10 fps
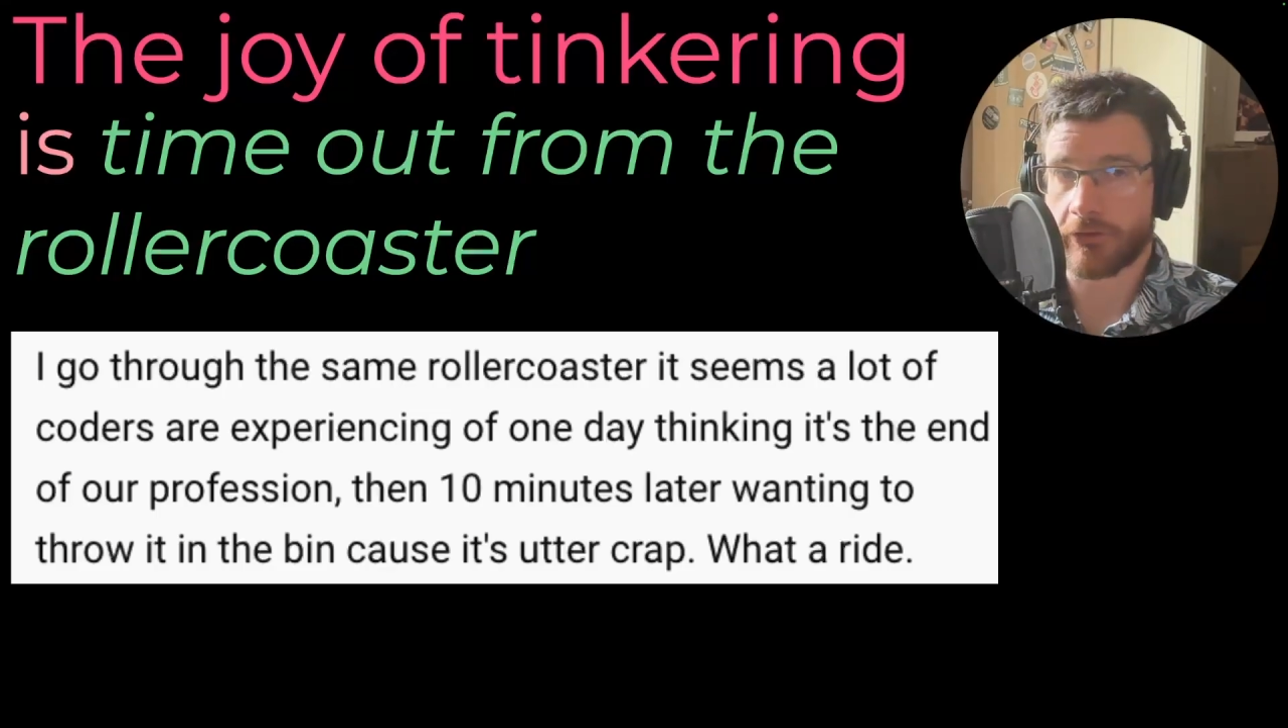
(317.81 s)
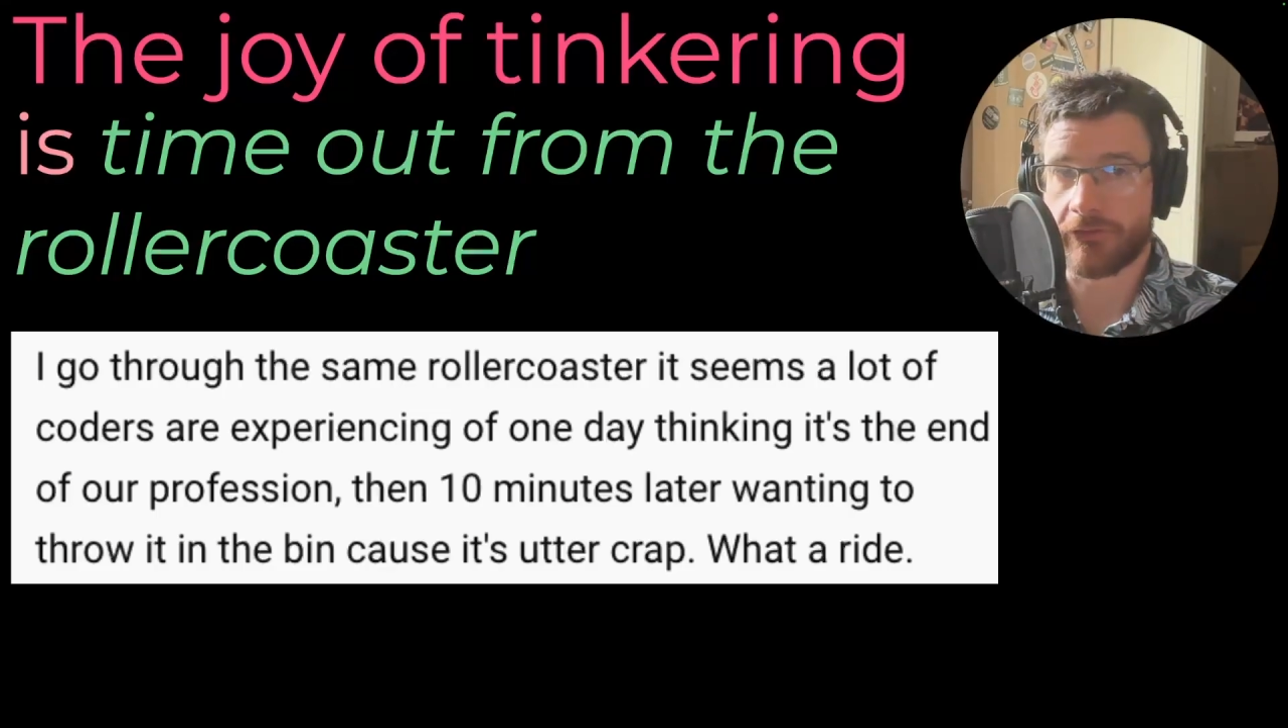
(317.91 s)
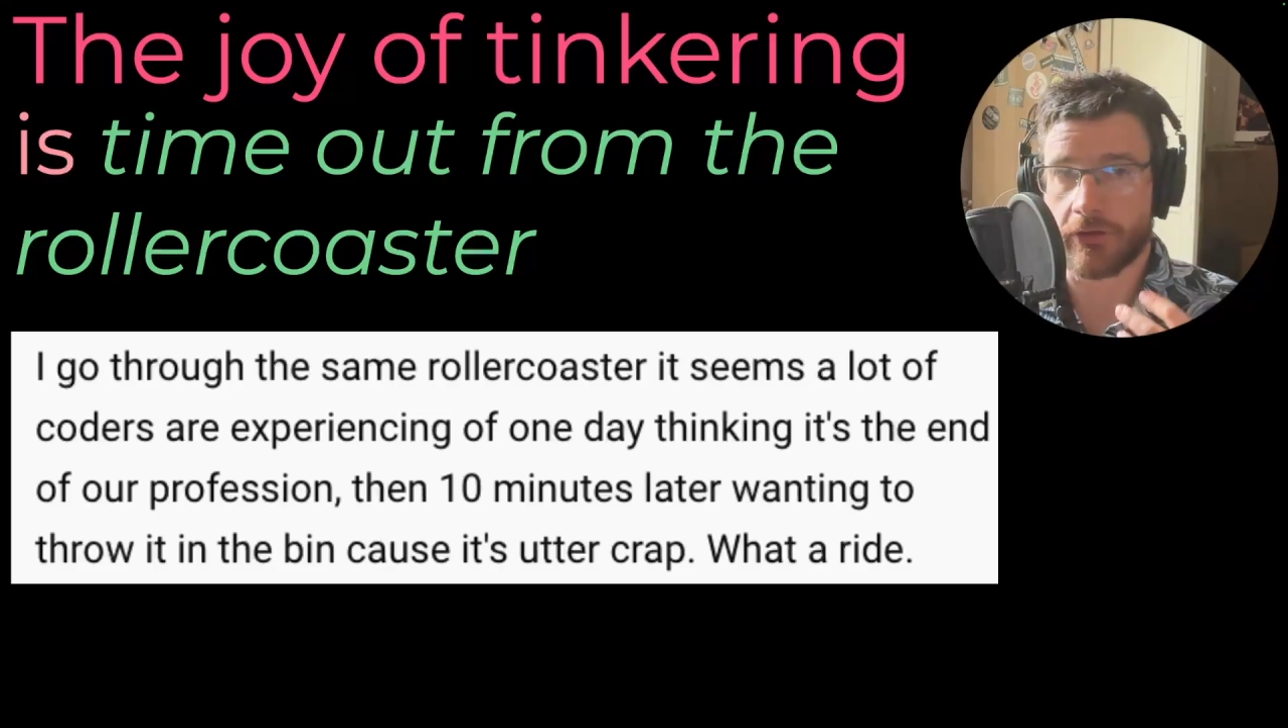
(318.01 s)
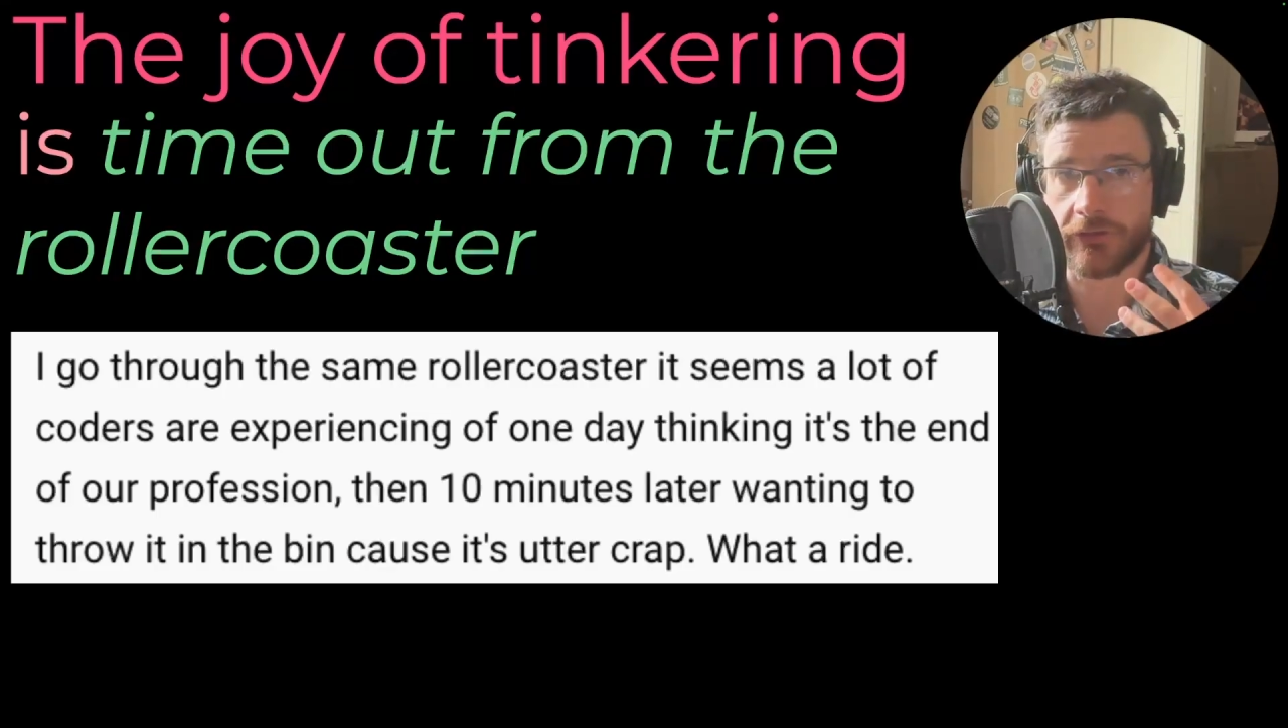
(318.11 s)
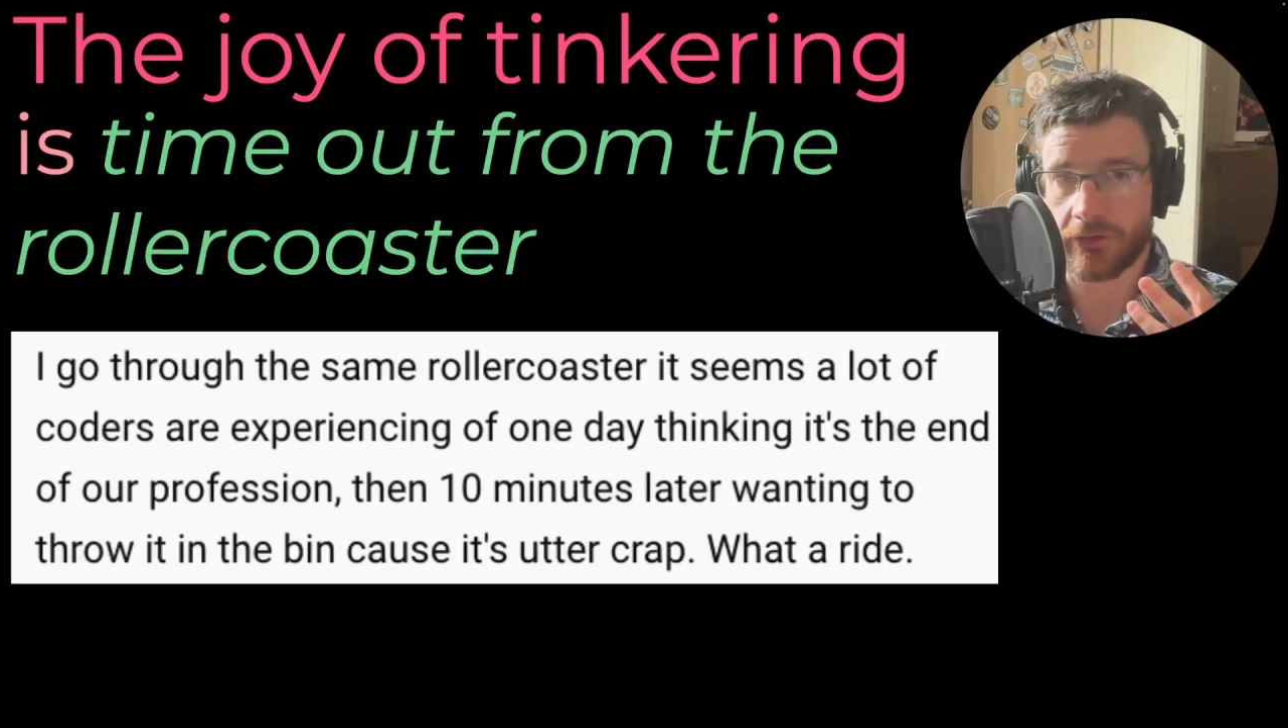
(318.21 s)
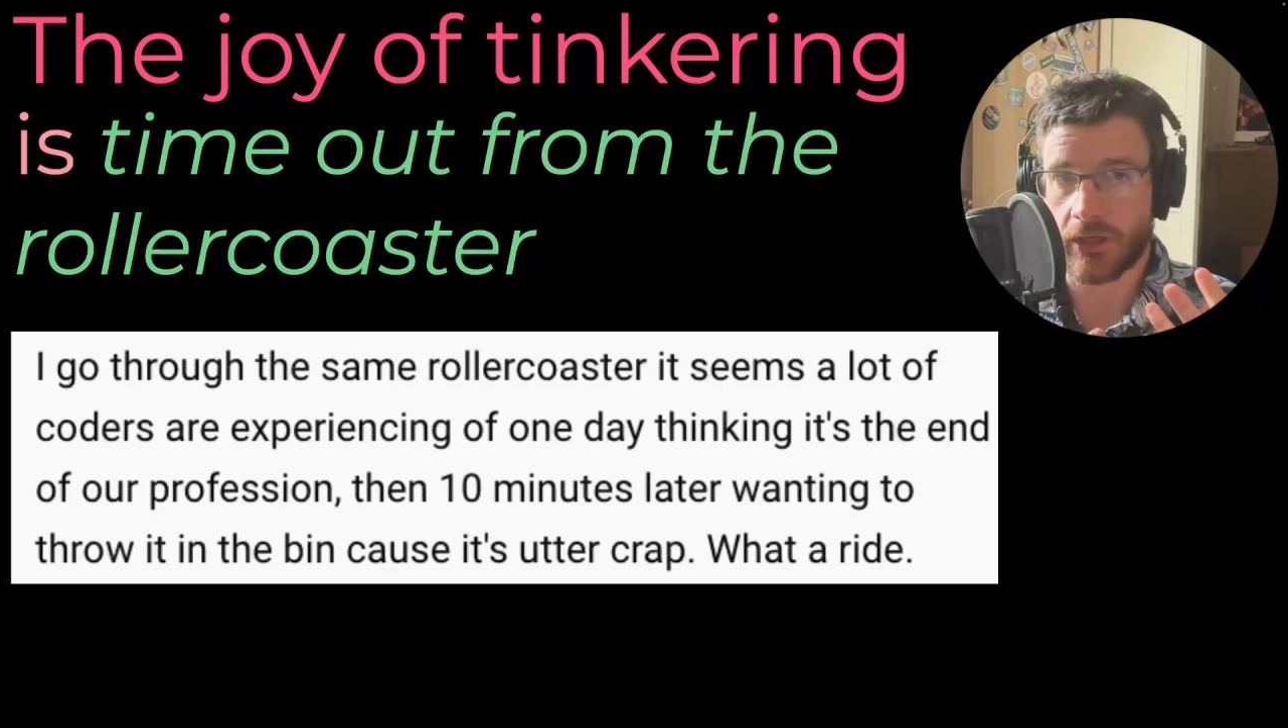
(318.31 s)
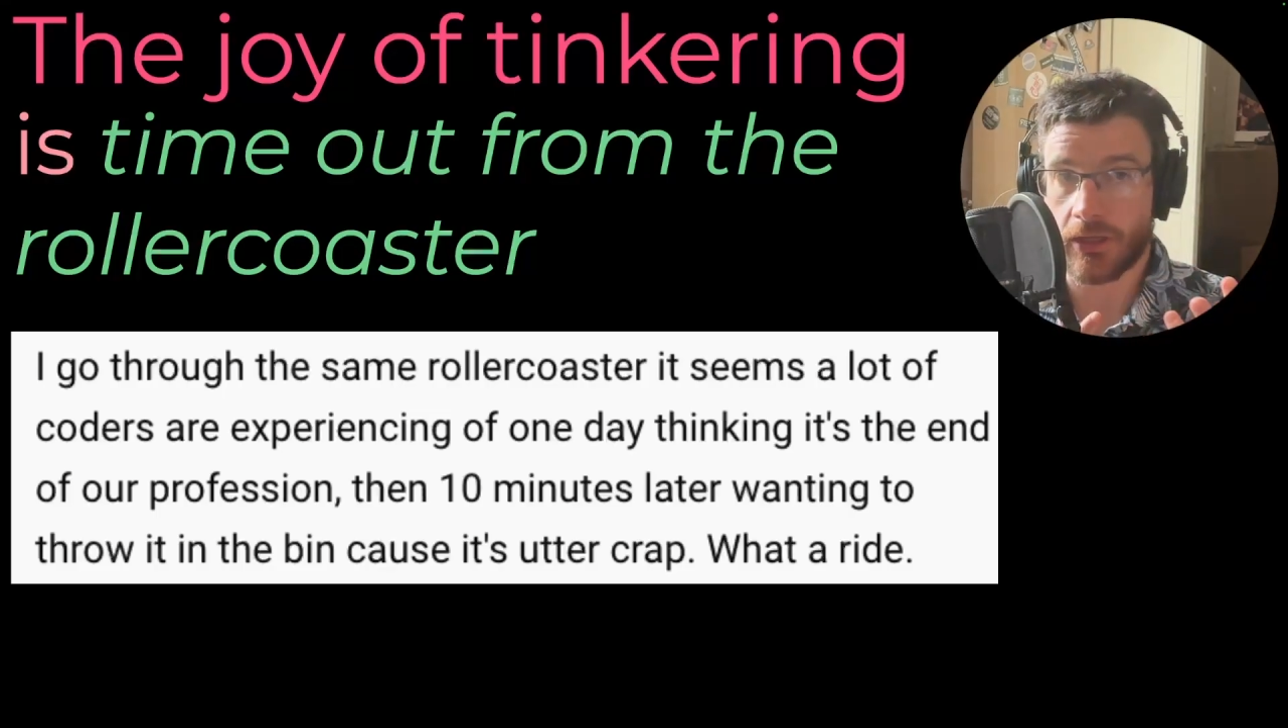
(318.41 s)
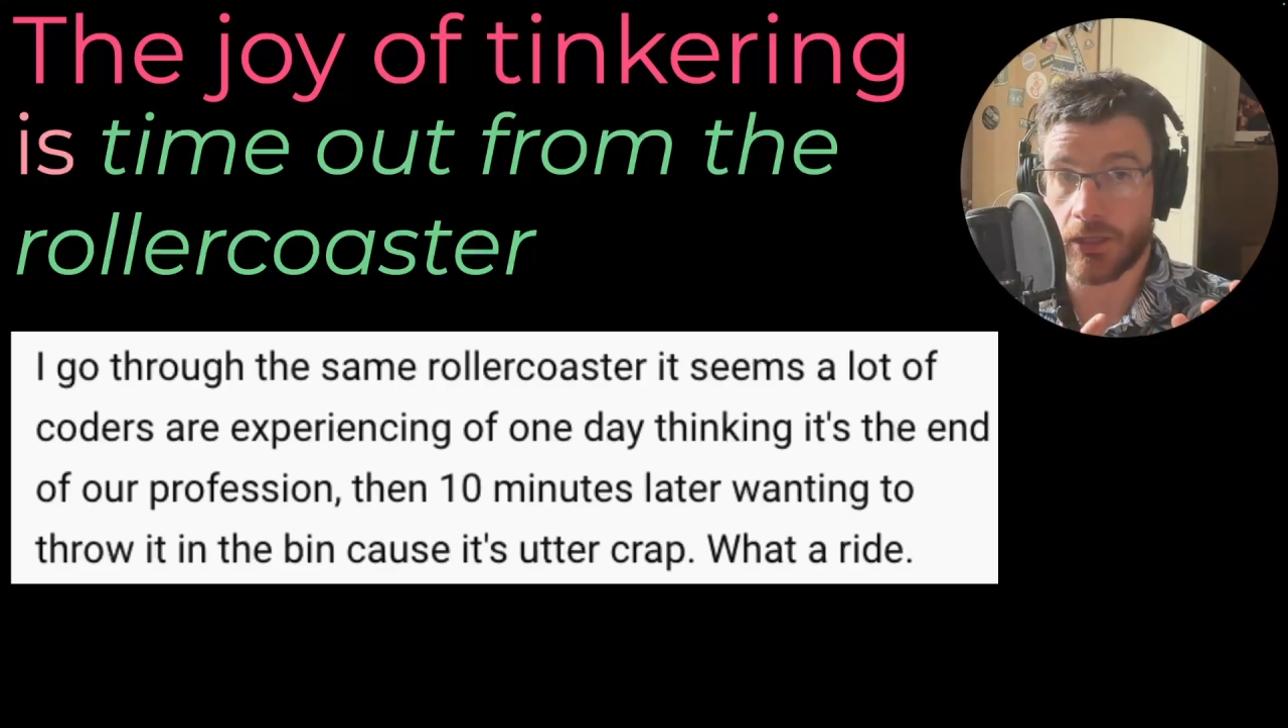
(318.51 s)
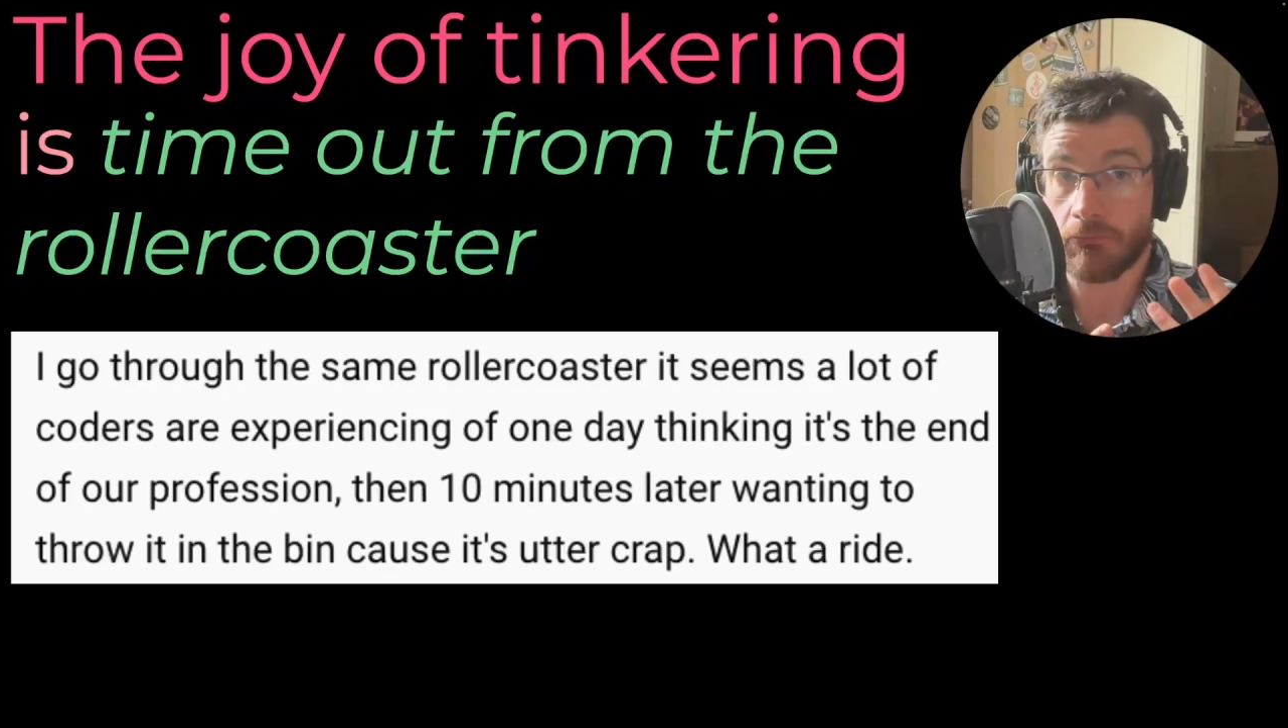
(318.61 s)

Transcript: referring to like the